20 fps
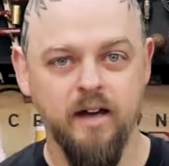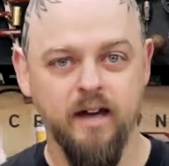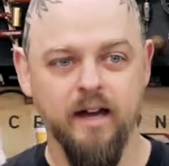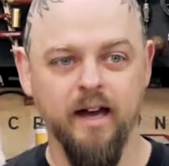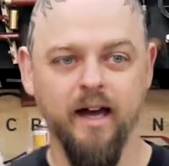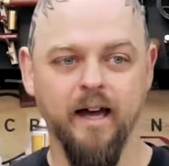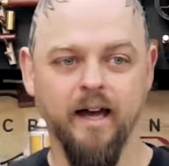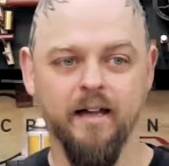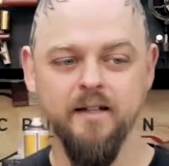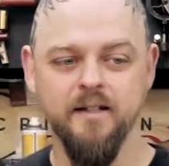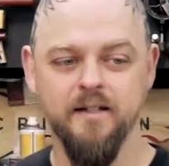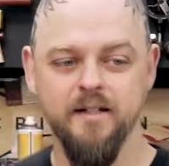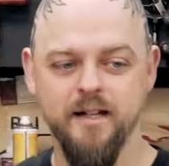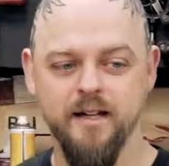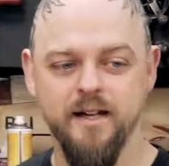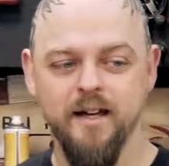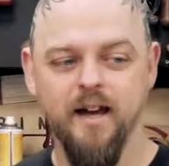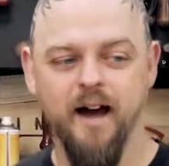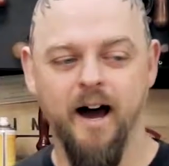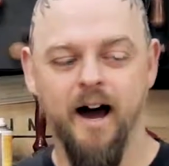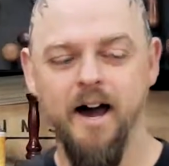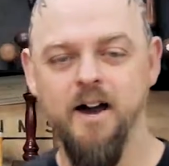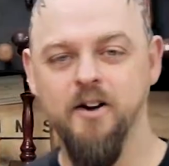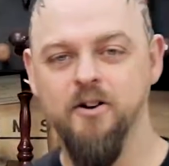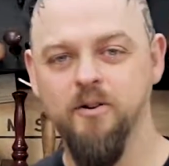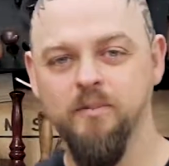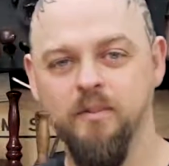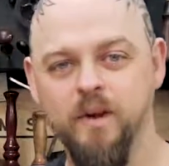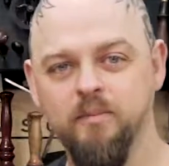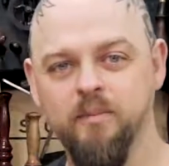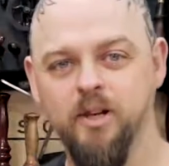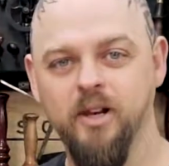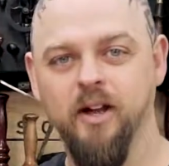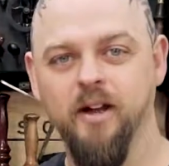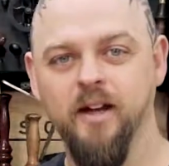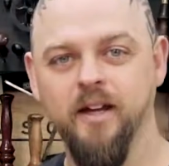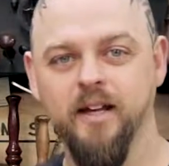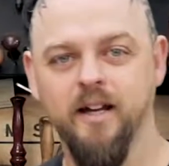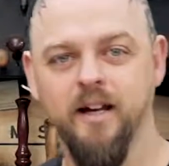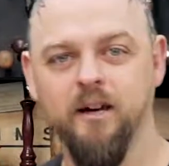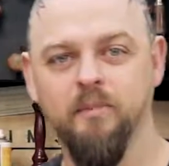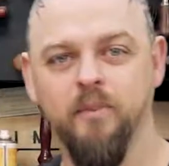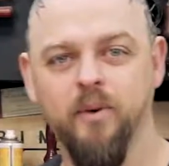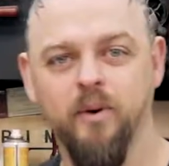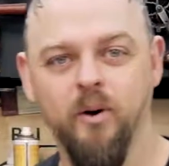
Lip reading: And I remember lying up